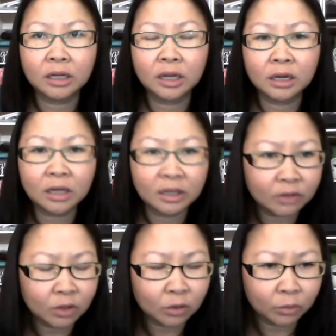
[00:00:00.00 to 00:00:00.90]
even
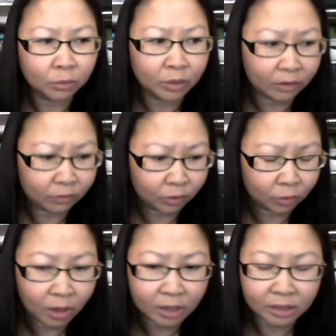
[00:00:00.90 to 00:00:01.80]
though whatever it
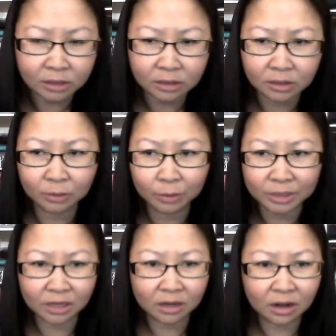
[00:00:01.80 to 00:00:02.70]

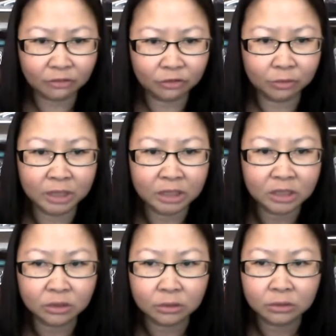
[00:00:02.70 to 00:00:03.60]
wasn't enough for me
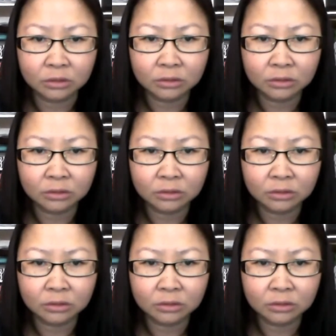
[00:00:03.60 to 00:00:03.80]
to